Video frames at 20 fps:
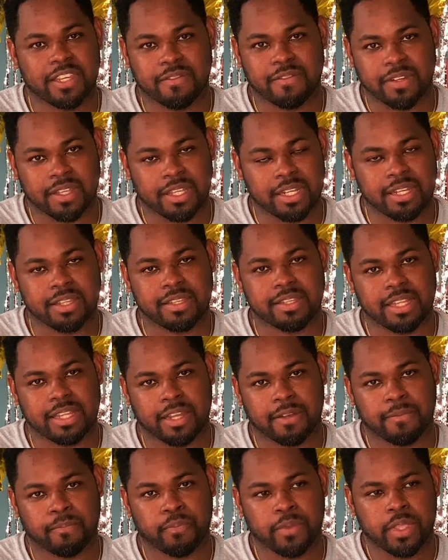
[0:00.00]
even
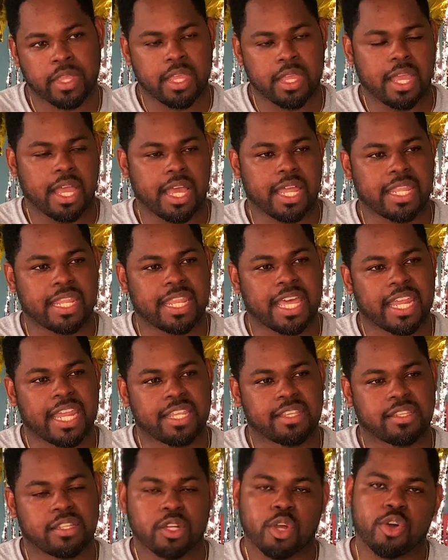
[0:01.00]
understand. And that
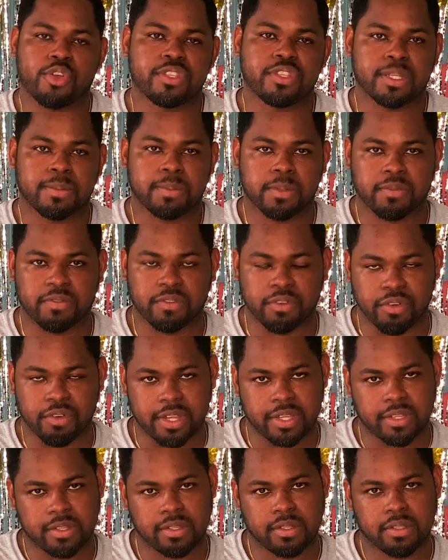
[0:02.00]
is the concept of
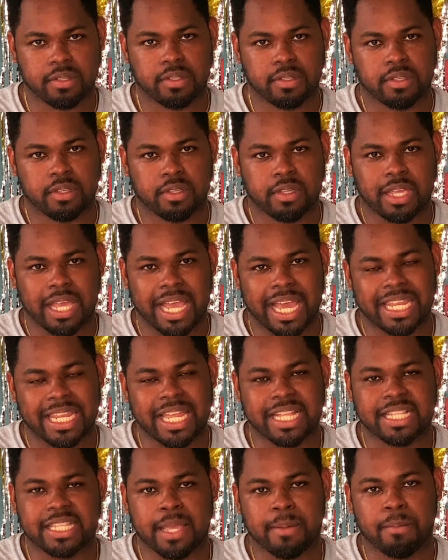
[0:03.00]
grace. At
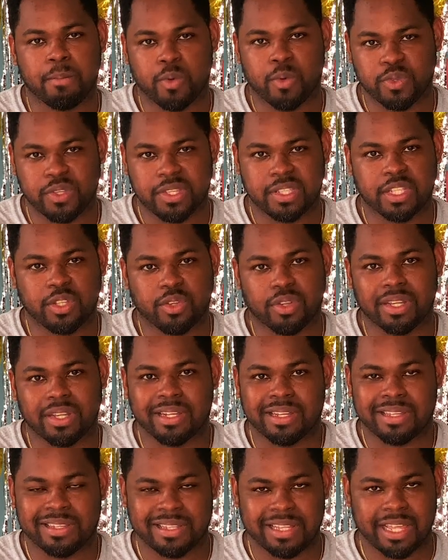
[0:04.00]
that time, Moses did not
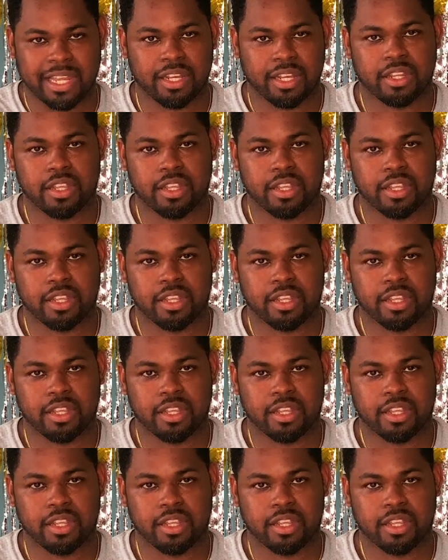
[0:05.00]
understand